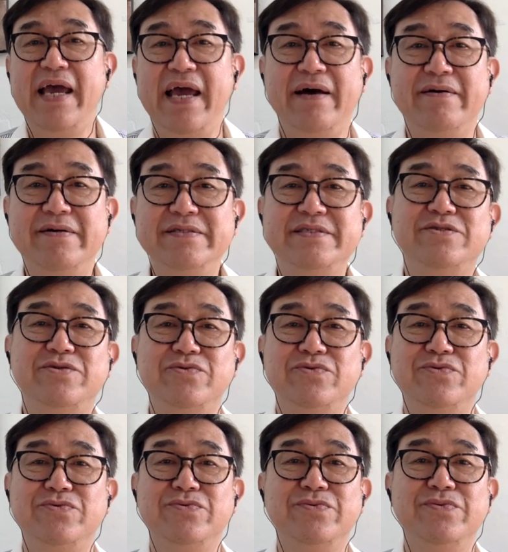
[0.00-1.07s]
else
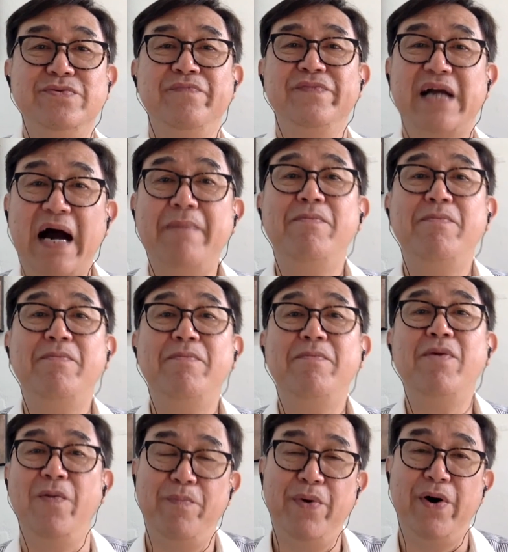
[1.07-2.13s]
to come
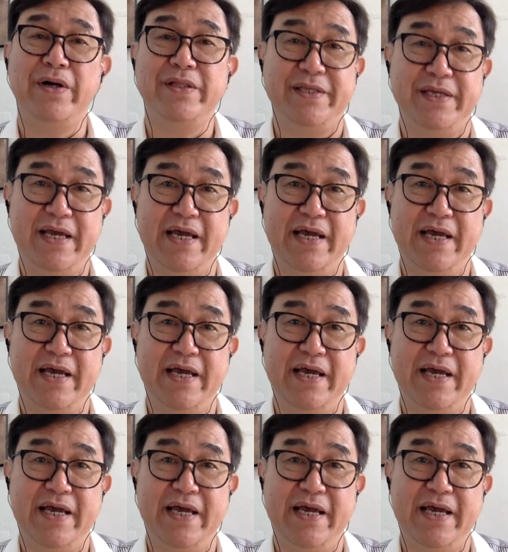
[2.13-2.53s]
on board.